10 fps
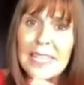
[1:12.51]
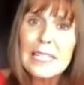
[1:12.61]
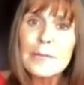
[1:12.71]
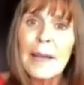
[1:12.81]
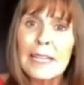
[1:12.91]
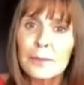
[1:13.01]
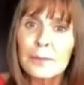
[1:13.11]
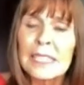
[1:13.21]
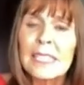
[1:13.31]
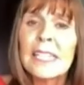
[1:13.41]
inspired
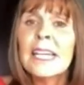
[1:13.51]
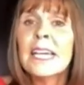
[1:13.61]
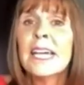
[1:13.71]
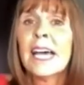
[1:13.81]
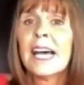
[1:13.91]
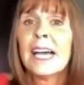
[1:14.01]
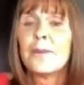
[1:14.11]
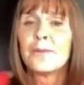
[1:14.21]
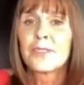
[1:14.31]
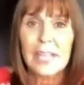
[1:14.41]
me
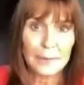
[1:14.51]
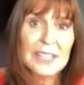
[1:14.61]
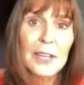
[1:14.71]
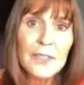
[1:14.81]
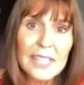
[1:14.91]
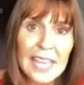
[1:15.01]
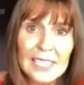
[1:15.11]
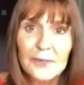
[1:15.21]
to get myself scanned,